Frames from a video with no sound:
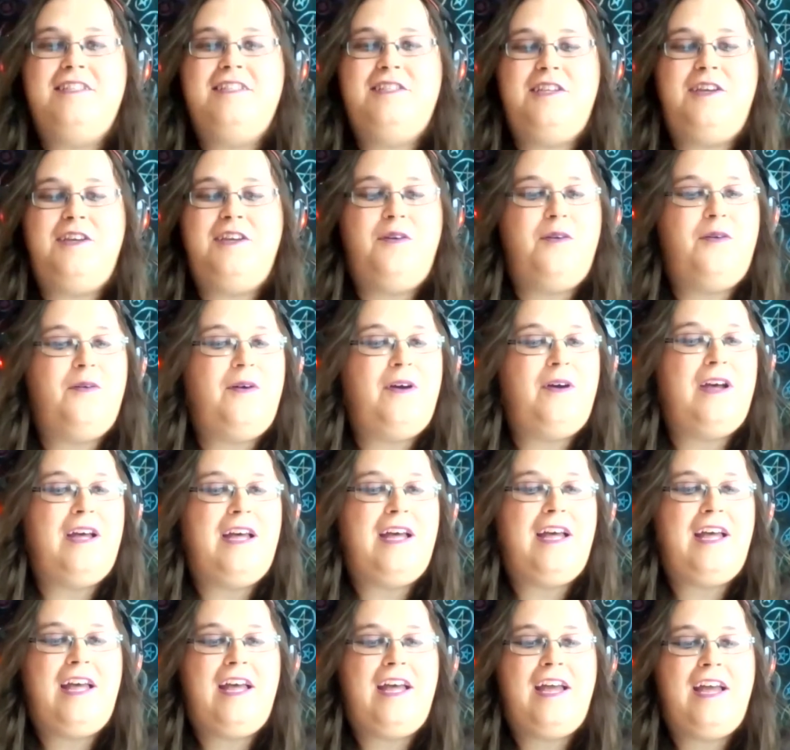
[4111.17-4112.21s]
So,
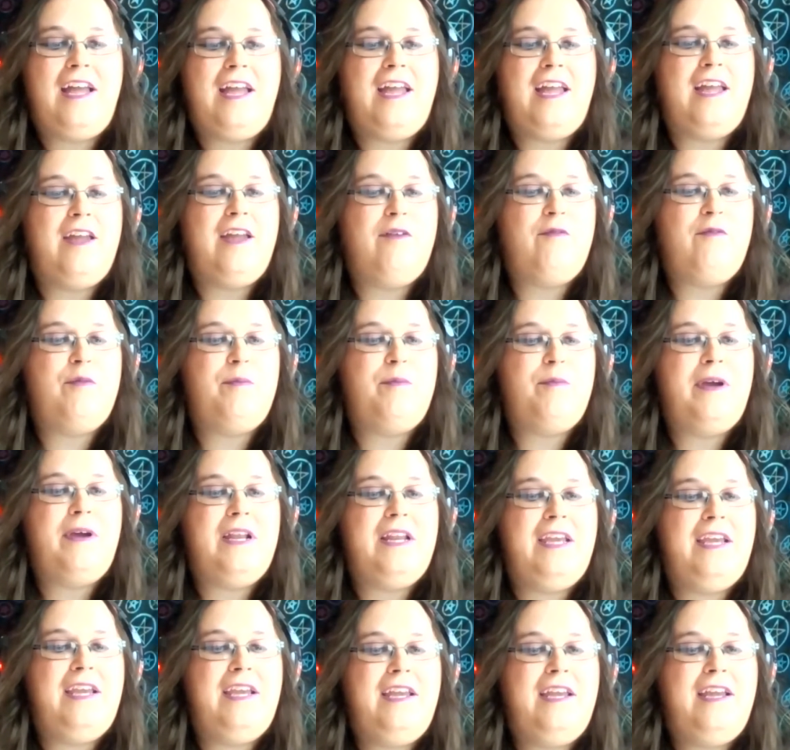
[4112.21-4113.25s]
uh, hi
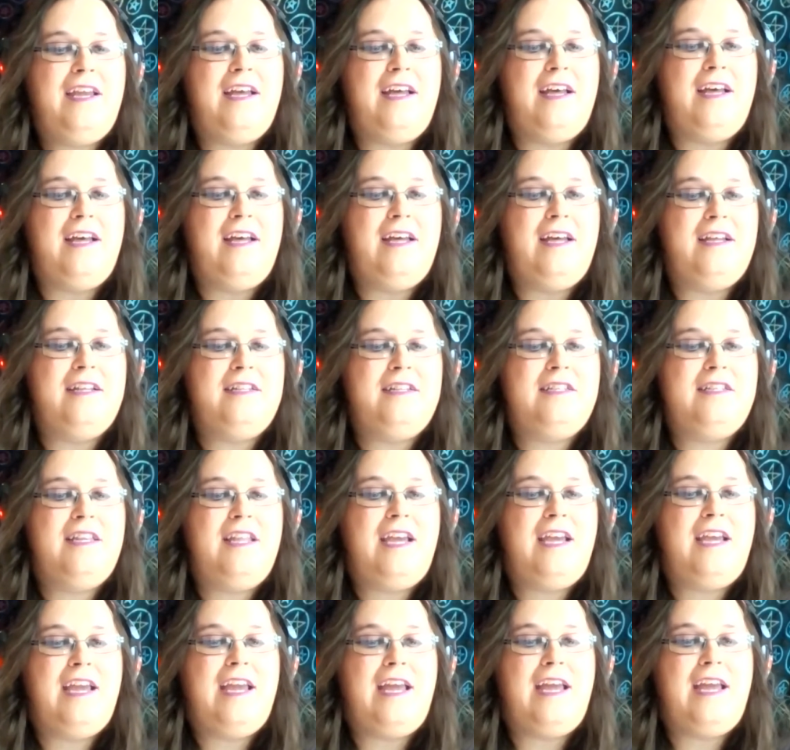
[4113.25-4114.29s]
everybody. Uh,
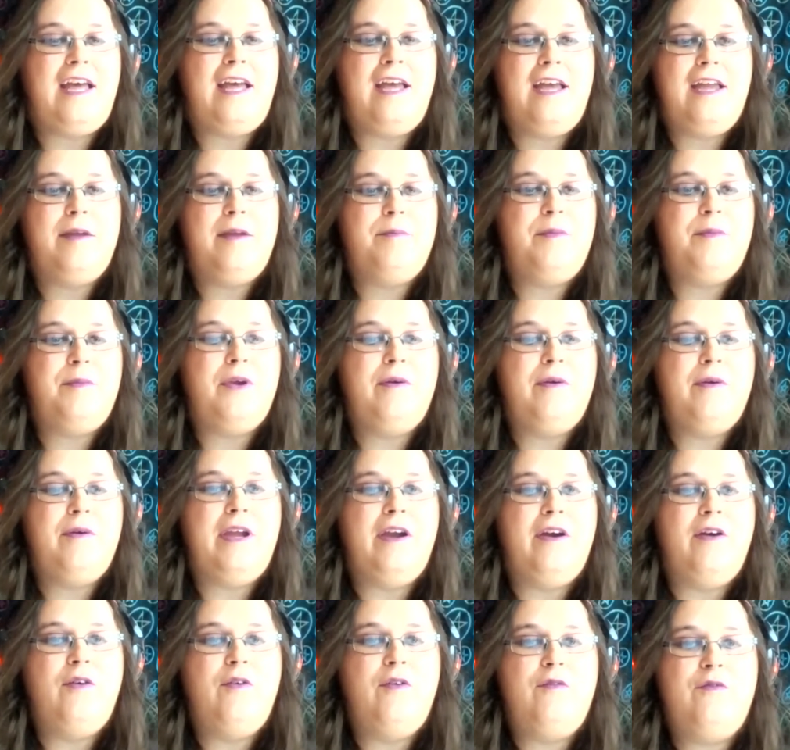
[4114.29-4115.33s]
today I am
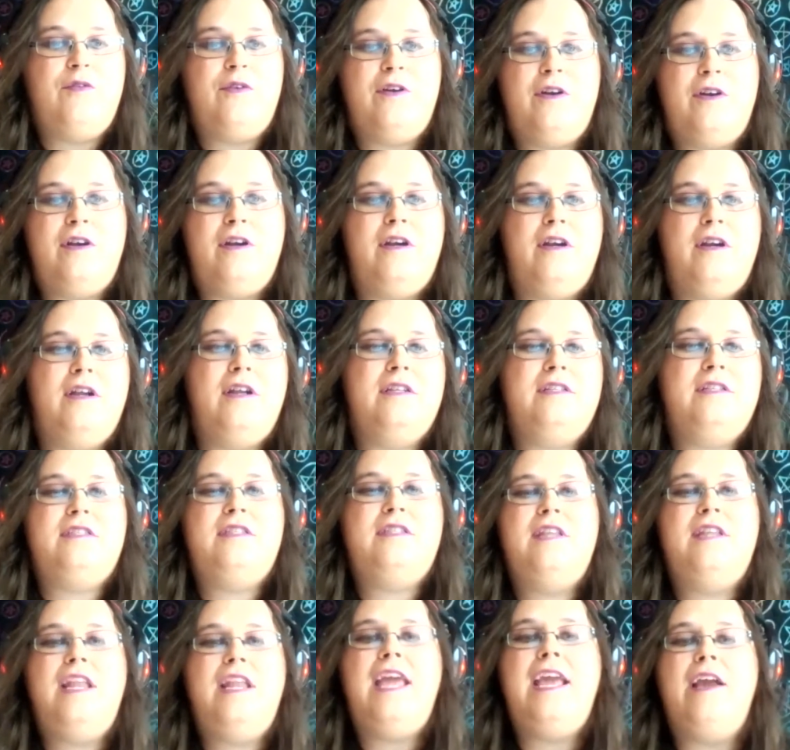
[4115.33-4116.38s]
going over
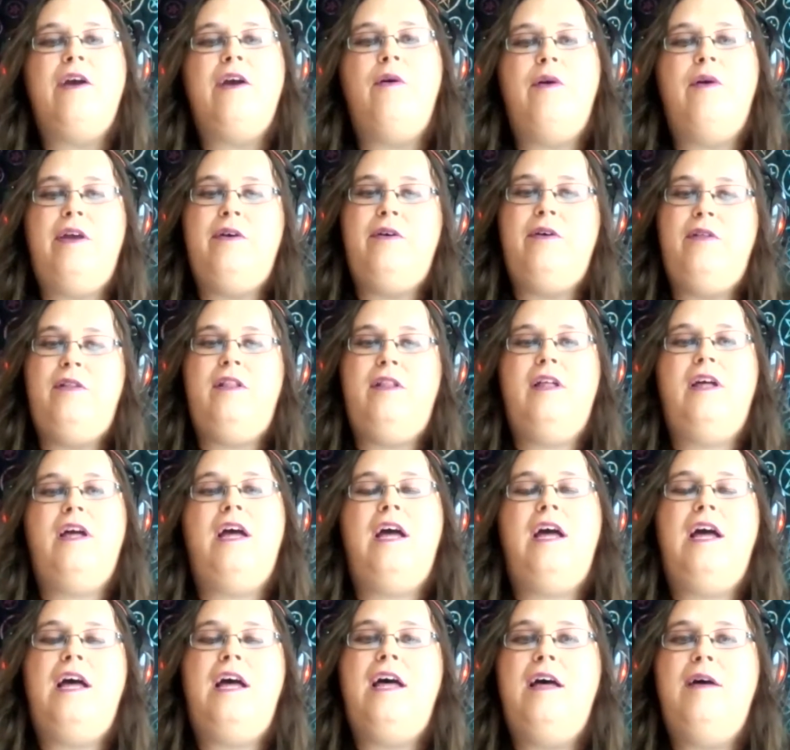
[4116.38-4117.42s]
snake oil,
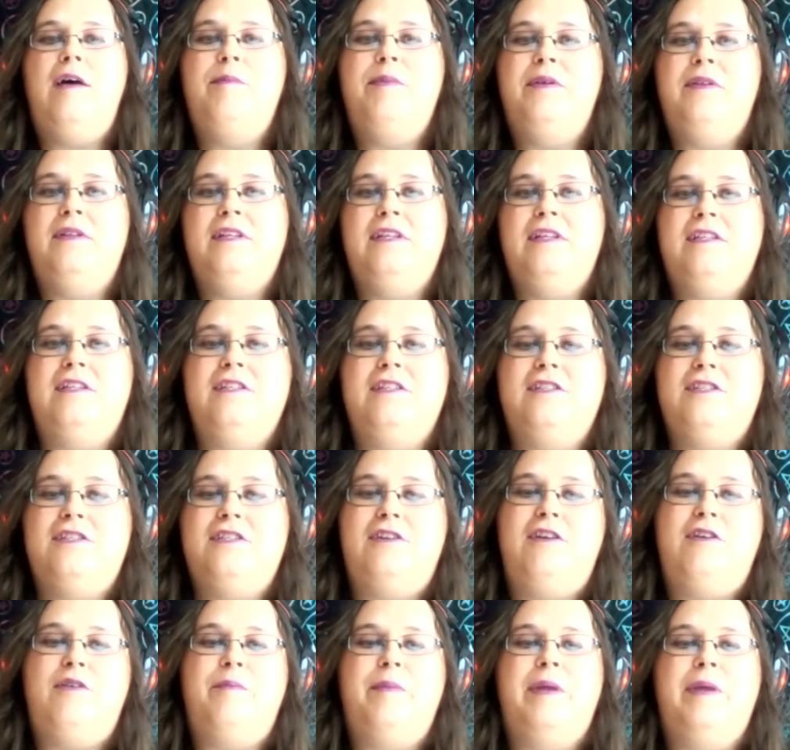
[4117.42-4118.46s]
uh, building
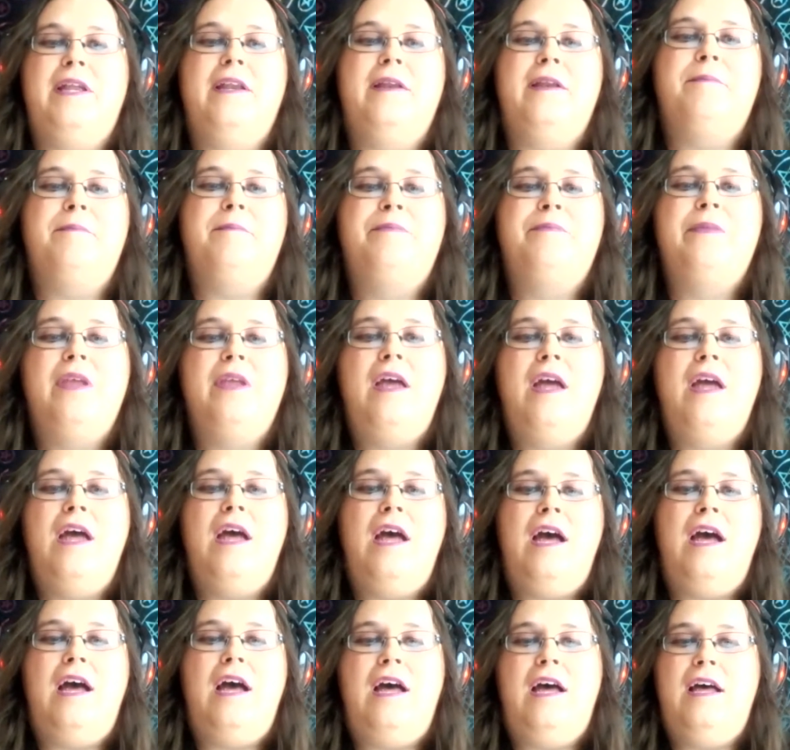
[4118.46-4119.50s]
discernment.
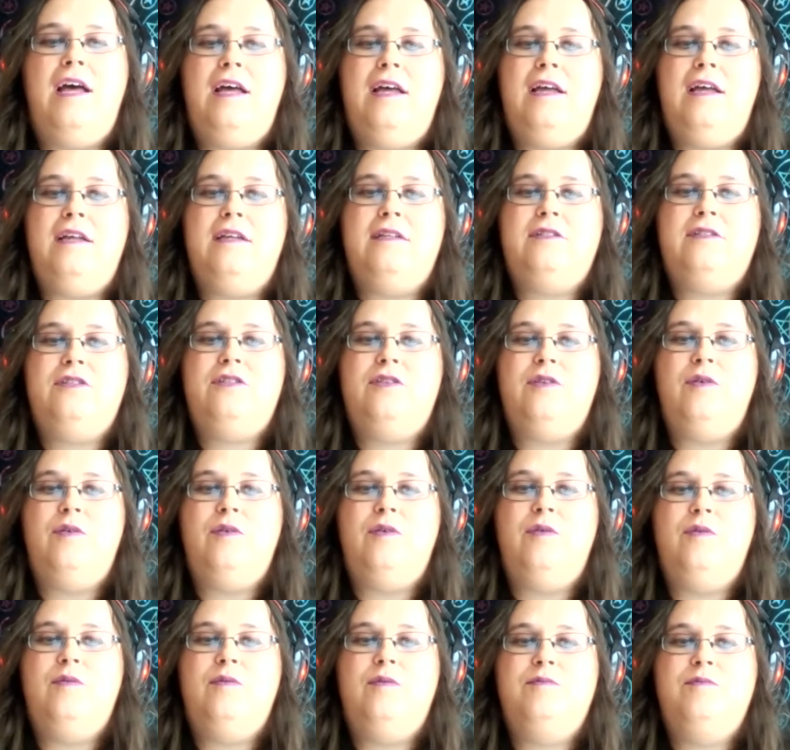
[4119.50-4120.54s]
Uh,
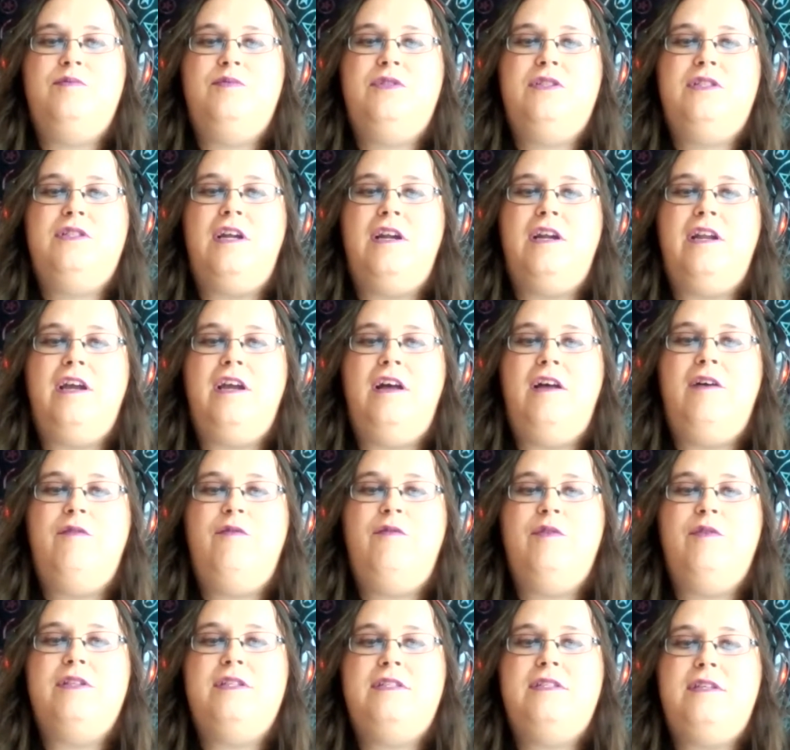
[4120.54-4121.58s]
so, starting off
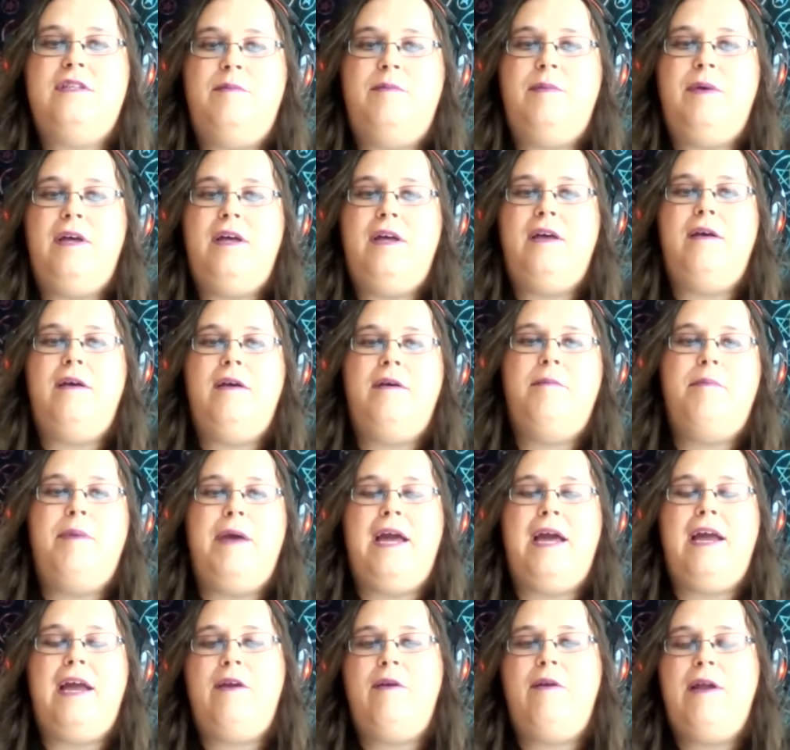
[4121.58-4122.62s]
with some uh,
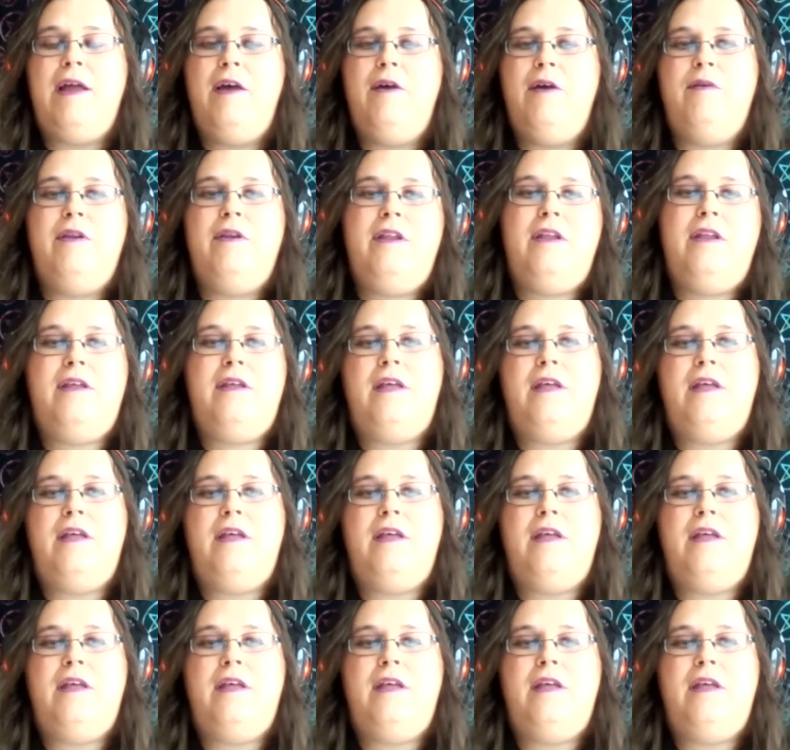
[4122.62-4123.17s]
background.